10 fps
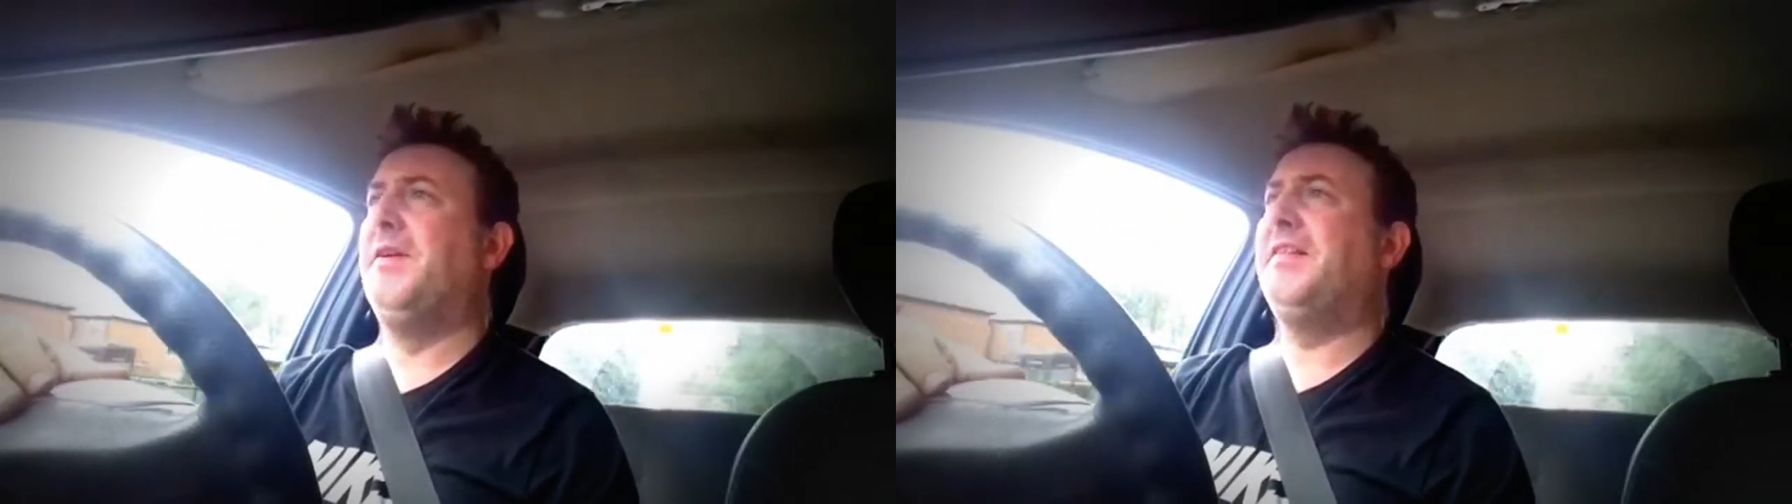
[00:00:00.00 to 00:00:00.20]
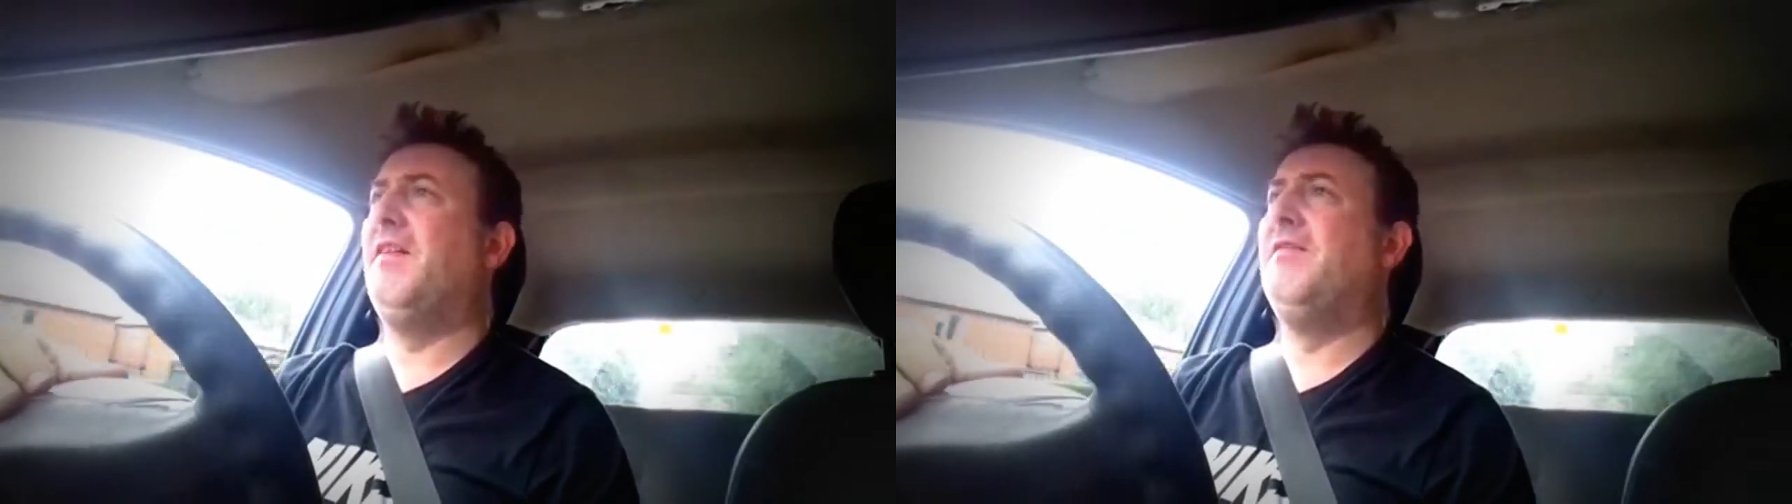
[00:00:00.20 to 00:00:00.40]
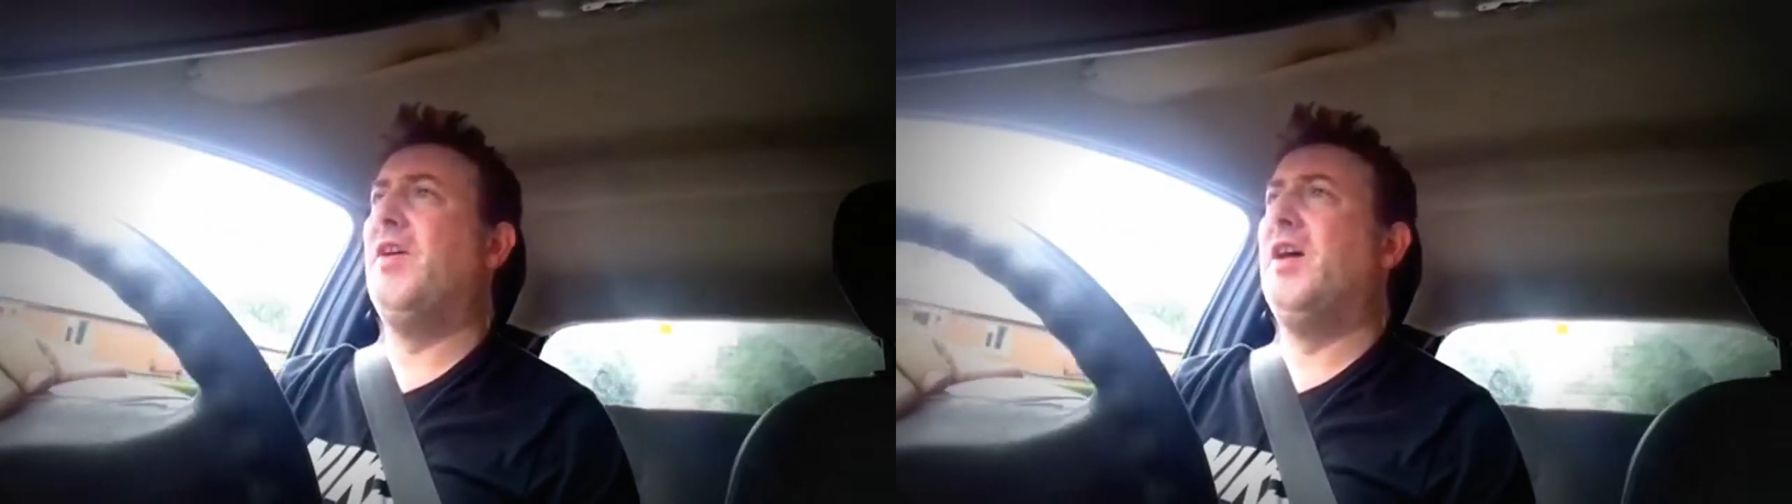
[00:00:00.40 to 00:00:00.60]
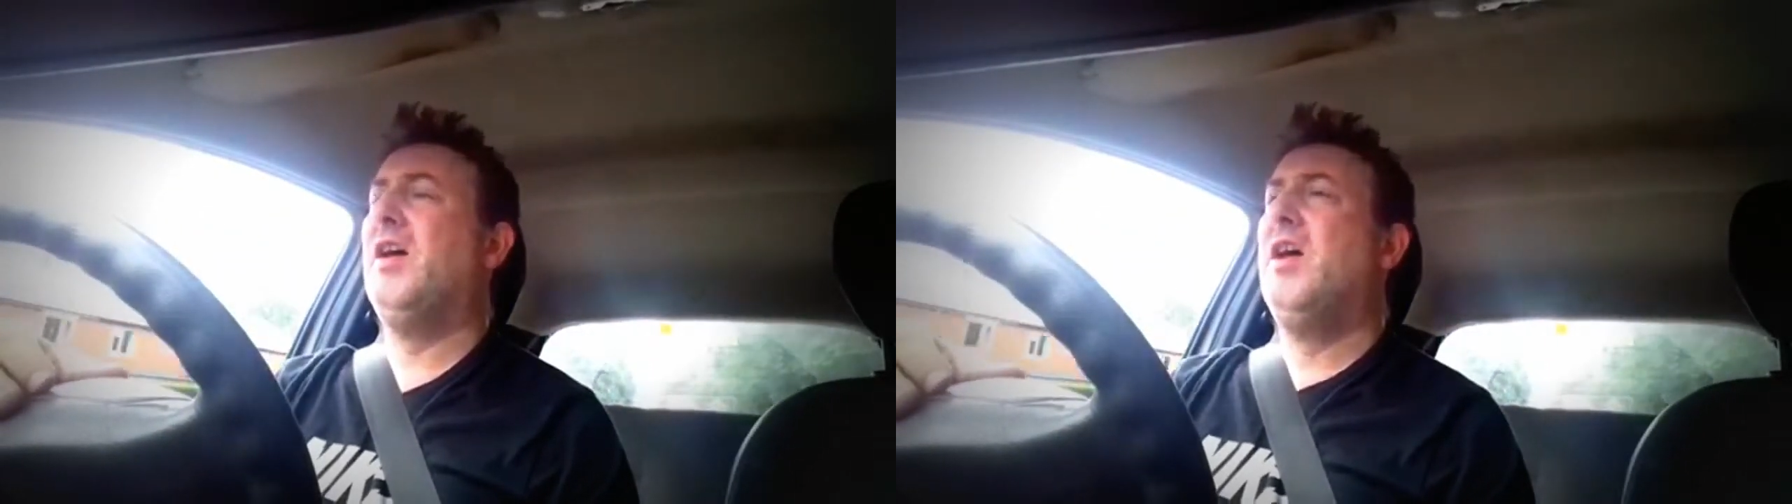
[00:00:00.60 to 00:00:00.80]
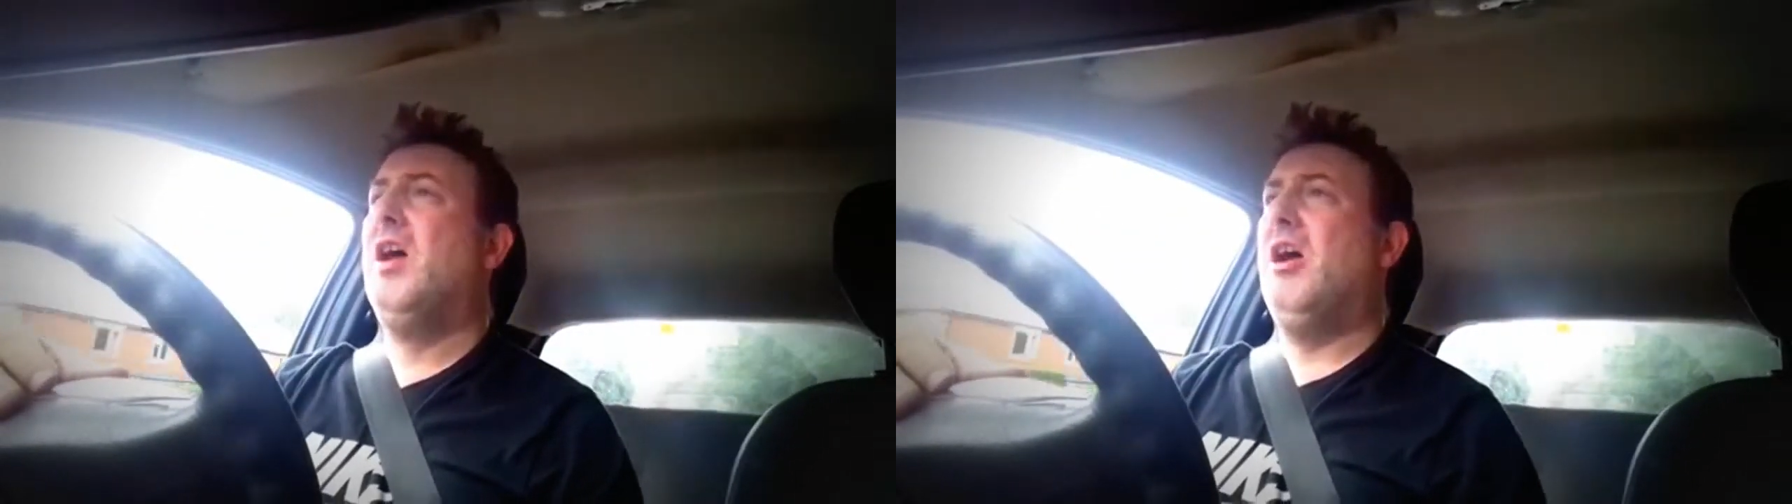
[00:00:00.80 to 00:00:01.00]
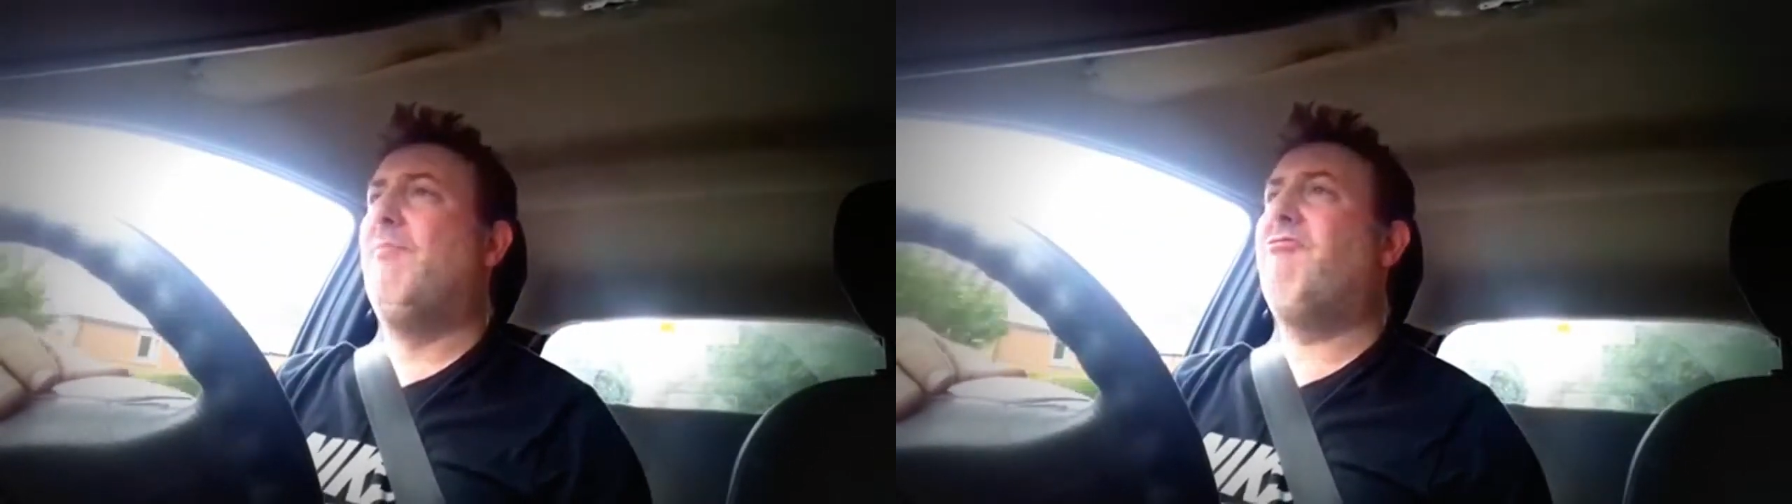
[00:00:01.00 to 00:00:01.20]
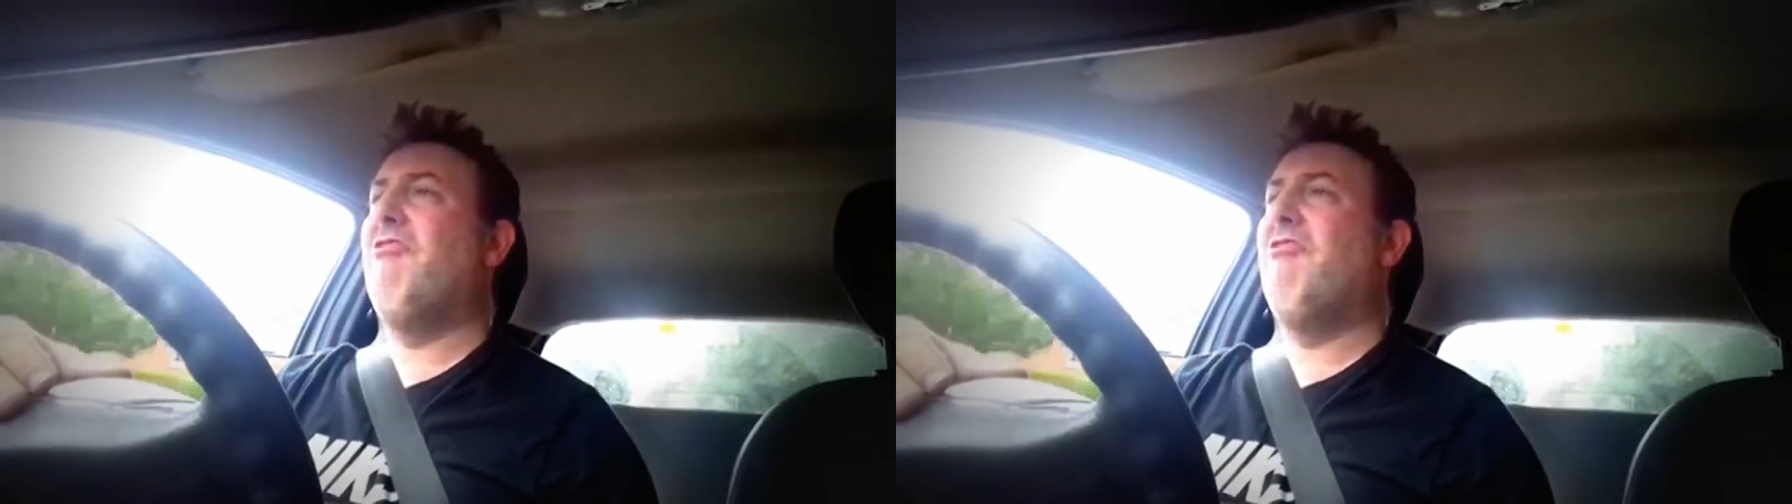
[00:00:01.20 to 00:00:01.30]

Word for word: it's either a